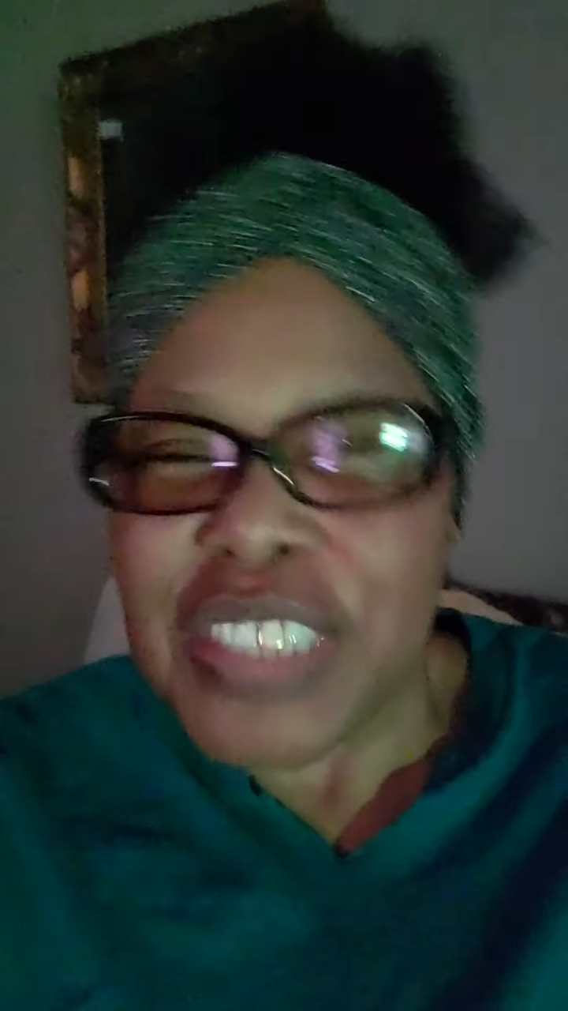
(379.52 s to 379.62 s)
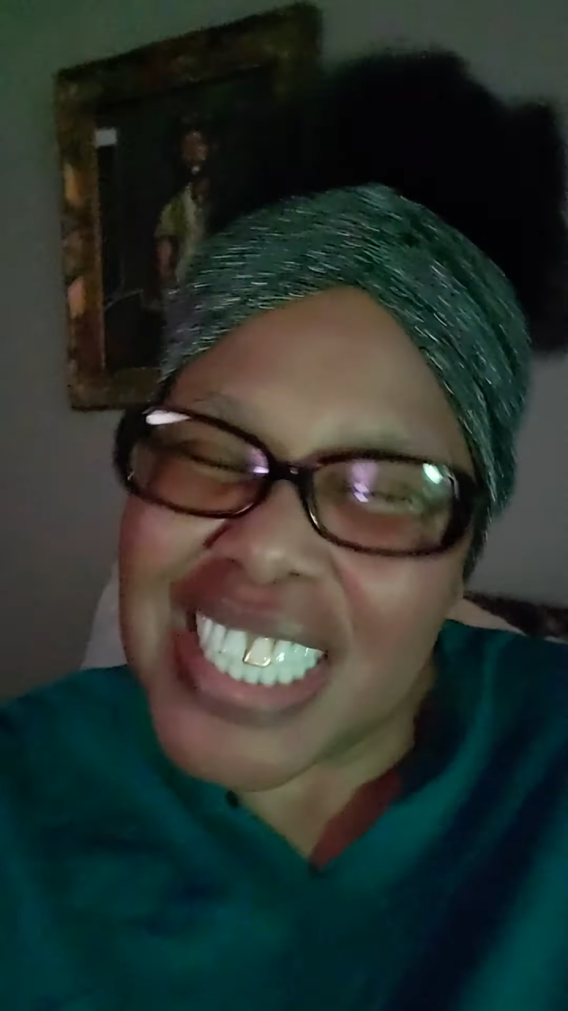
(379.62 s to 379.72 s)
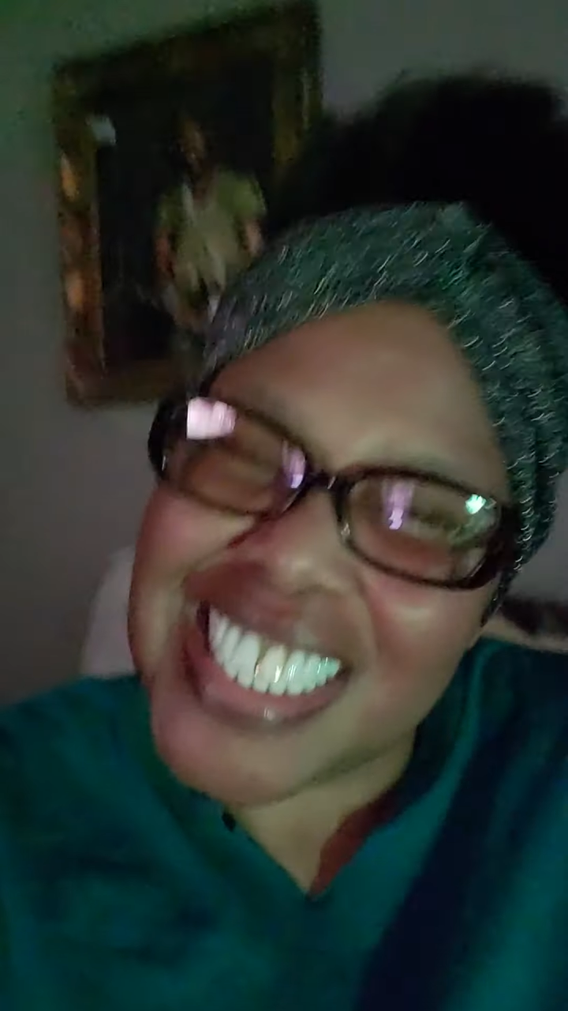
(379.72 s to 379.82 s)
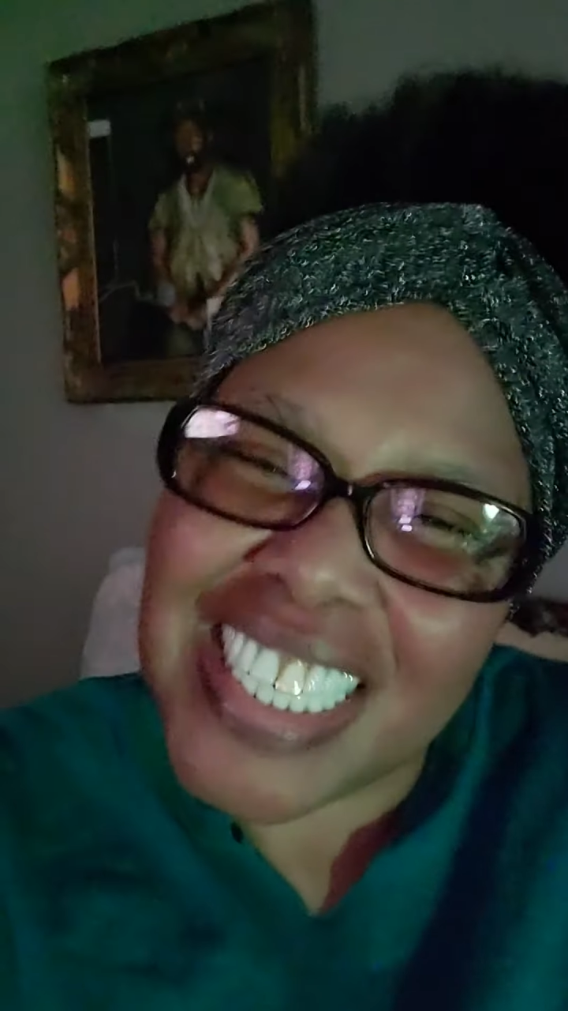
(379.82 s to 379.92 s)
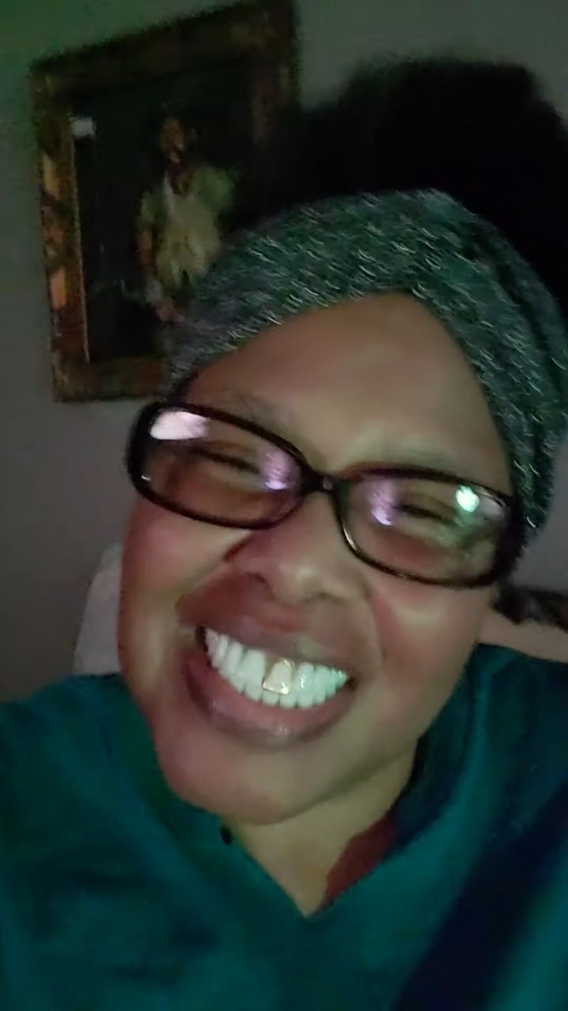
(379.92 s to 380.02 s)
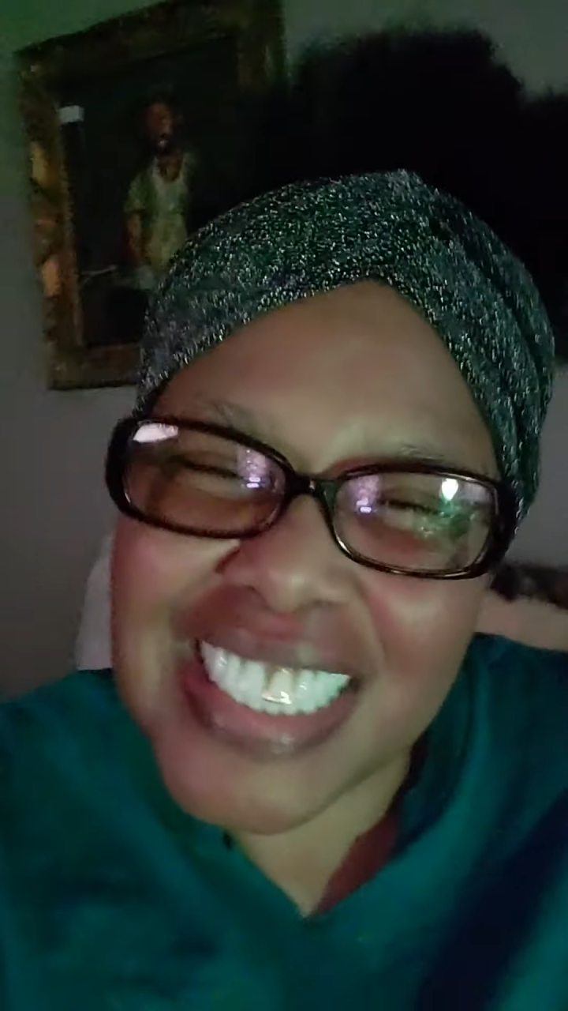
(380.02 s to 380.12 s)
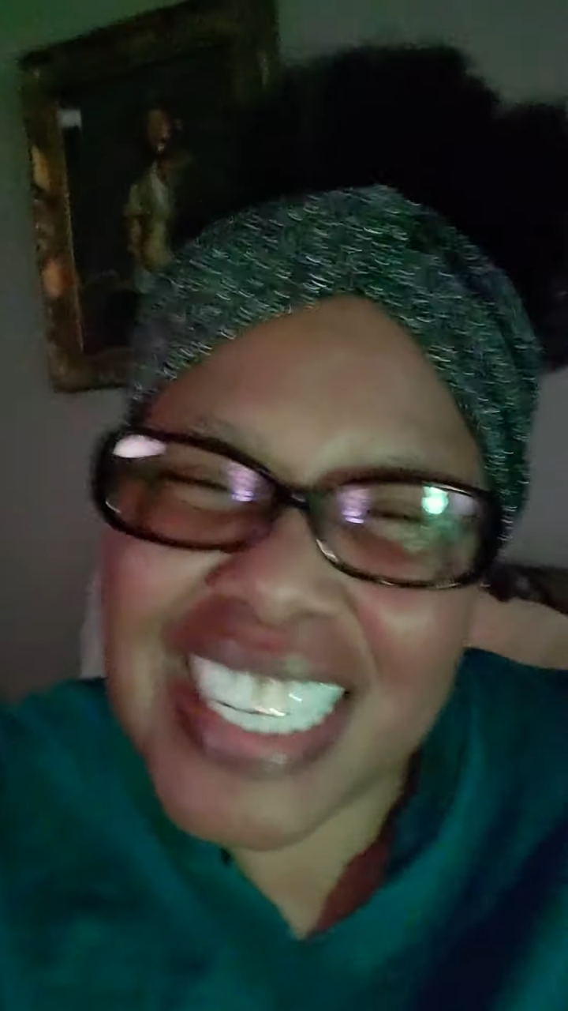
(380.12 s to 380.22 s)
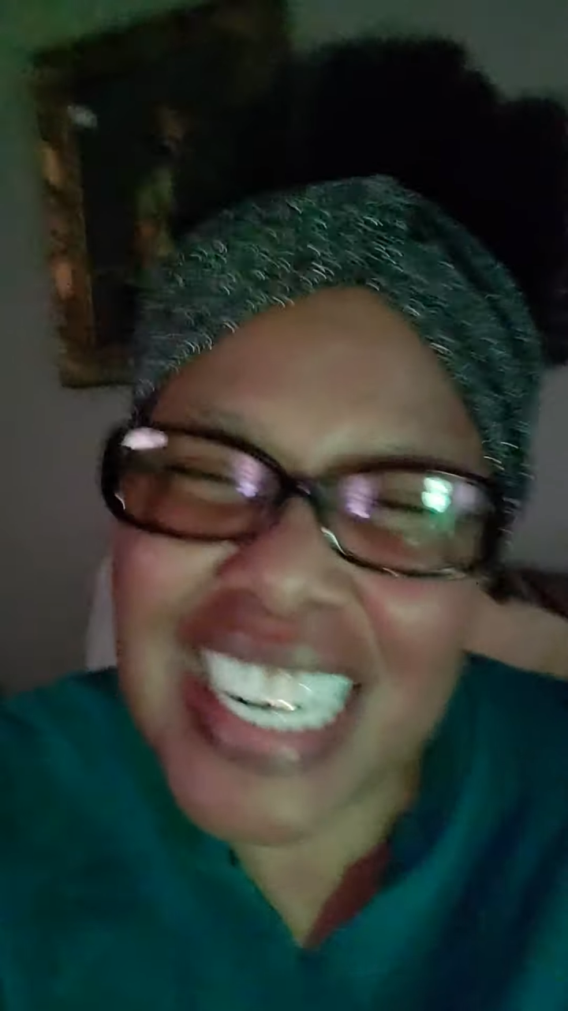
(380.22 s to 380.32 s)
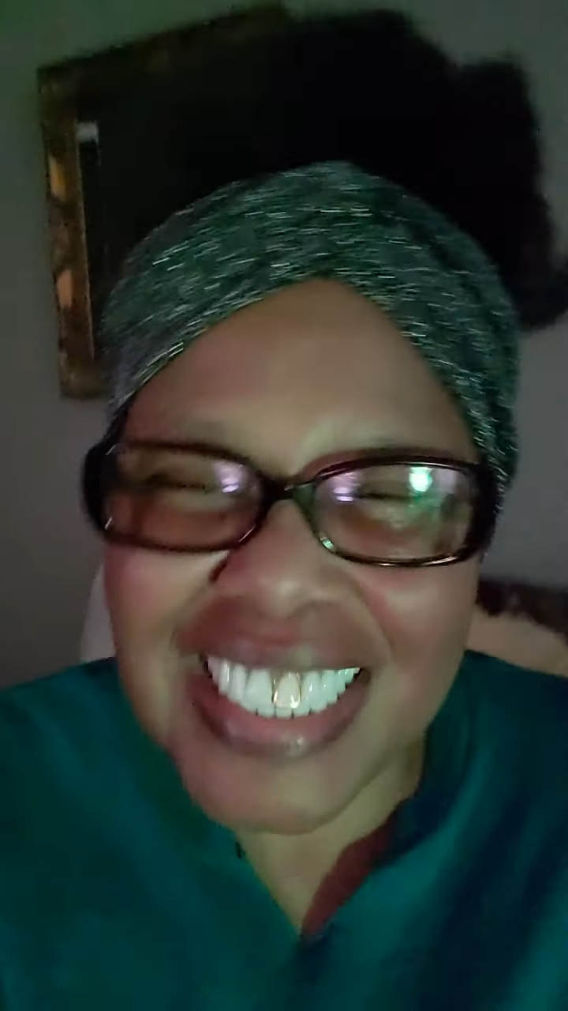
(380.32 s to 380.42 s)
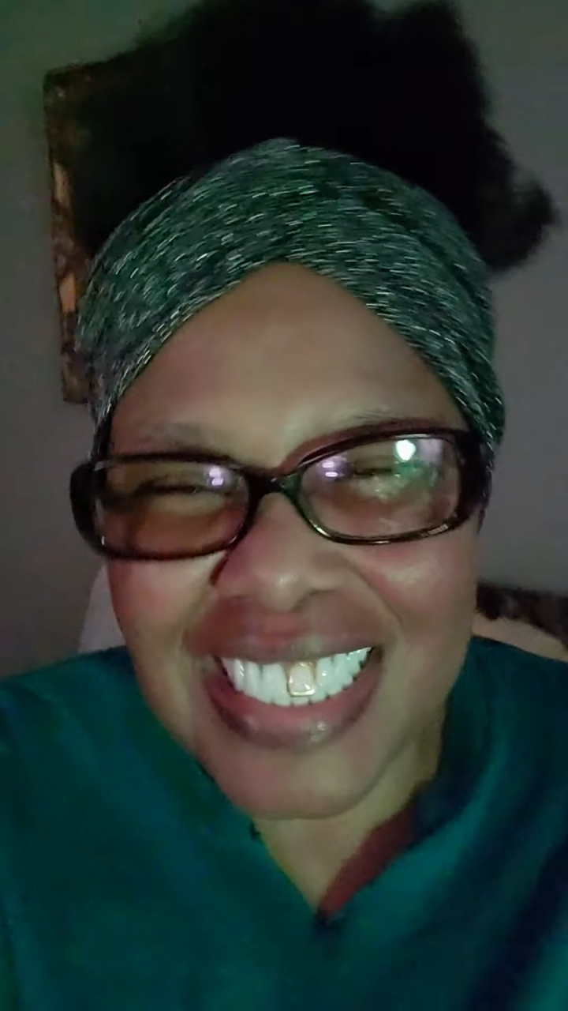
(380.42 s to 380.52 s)
See,
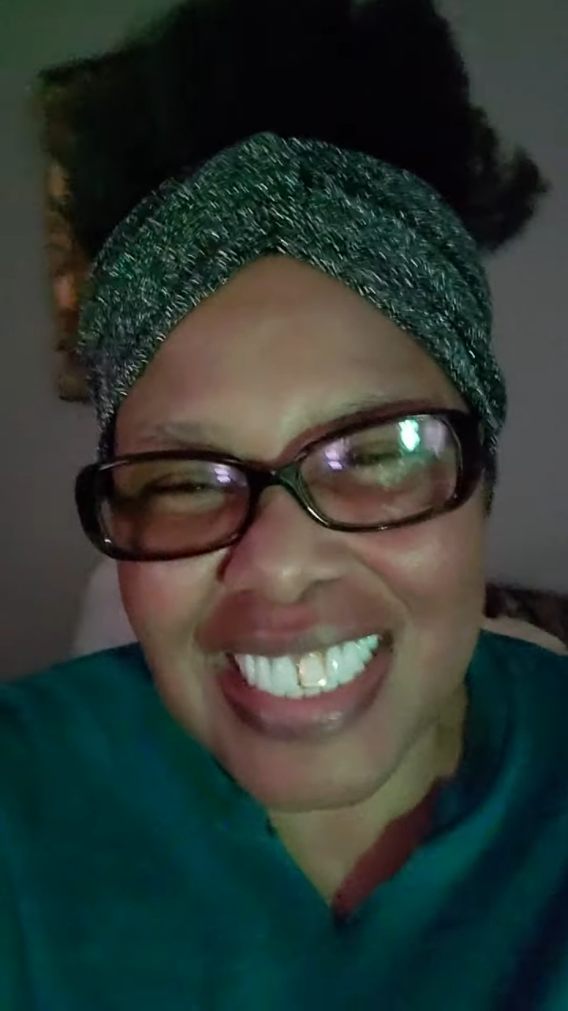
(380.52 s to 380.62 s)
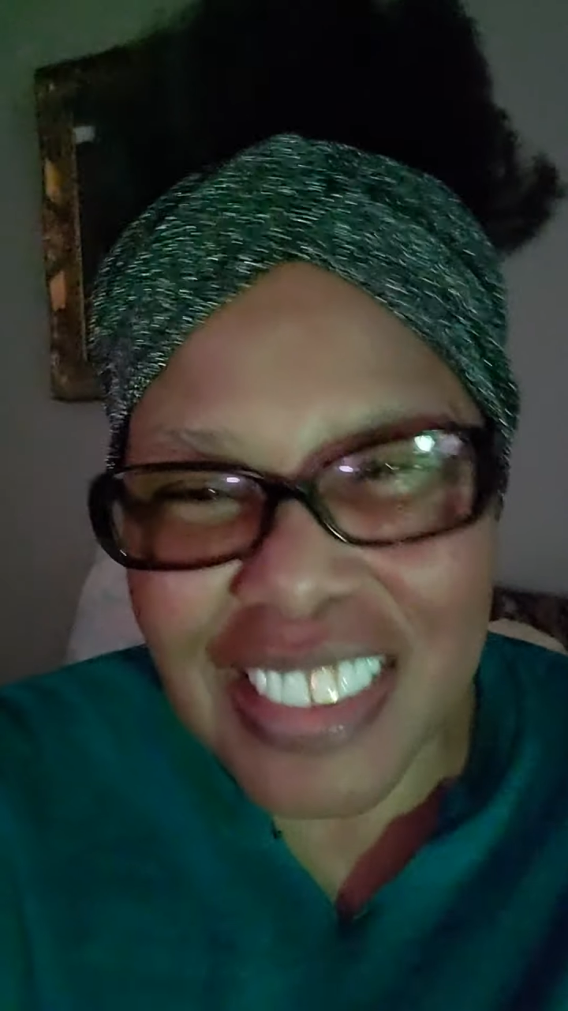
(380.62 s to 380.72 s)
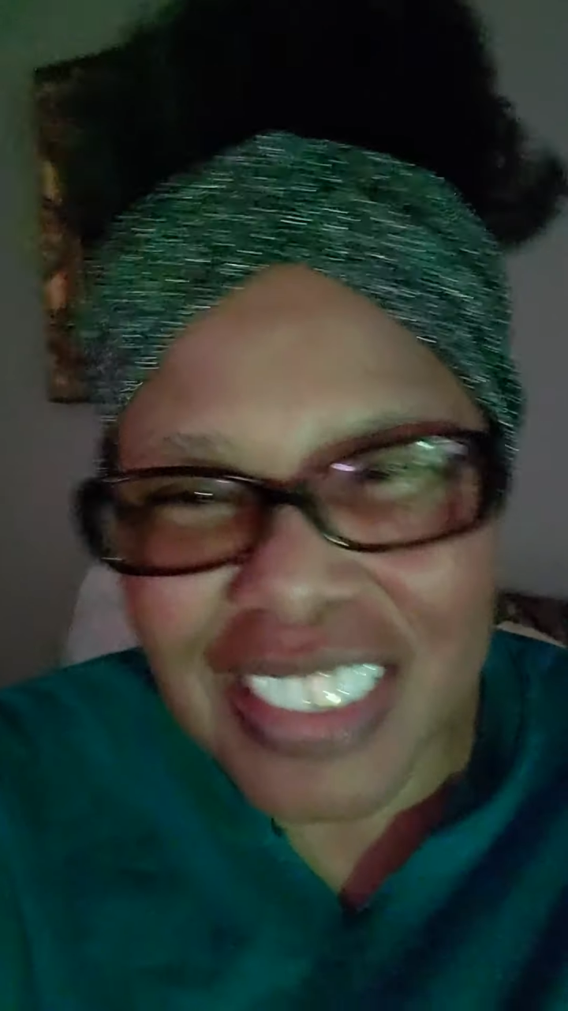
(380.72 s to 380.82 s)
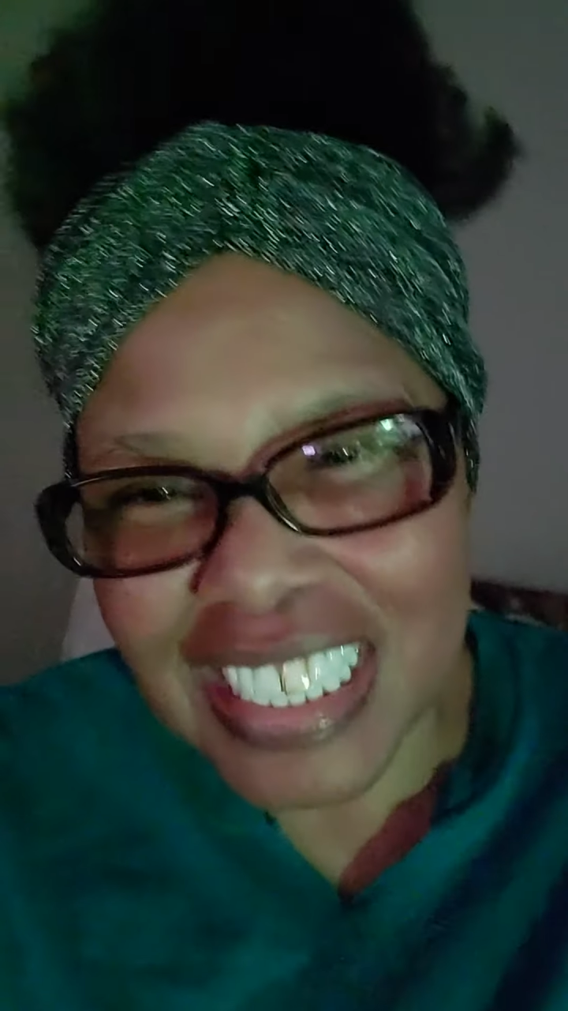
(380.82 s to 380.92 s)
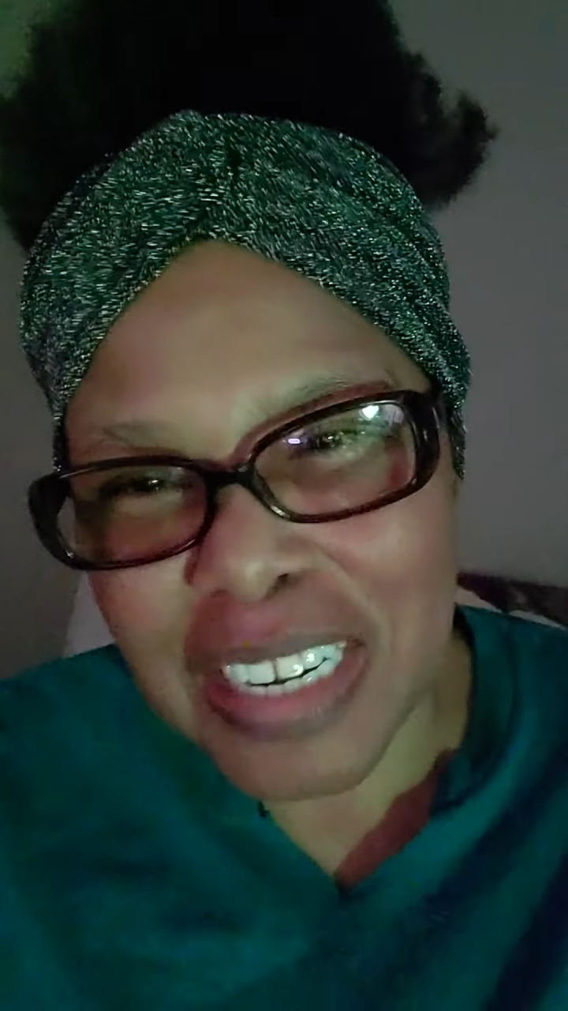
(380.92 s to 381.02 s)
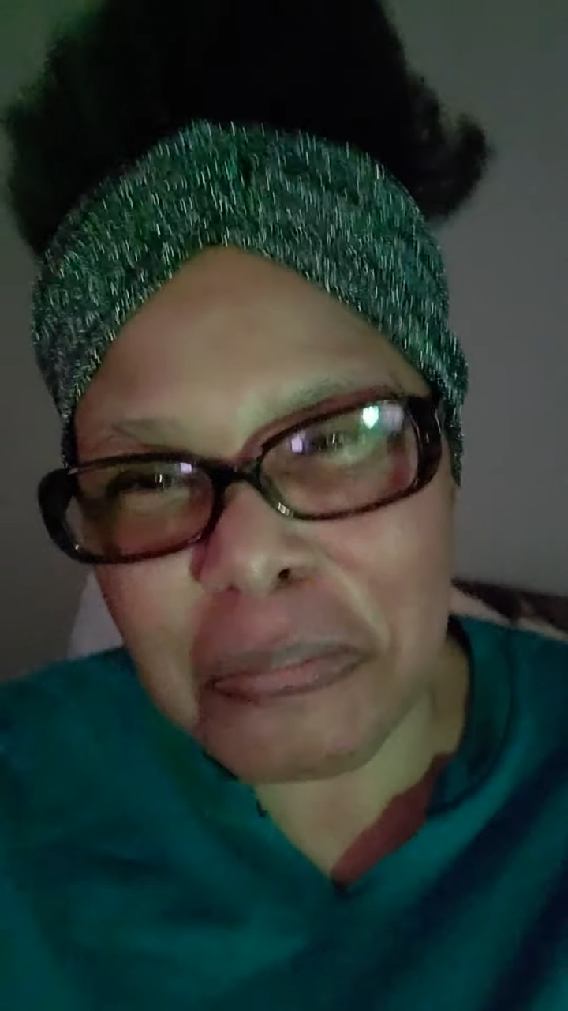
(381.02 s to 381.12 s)
that's another thing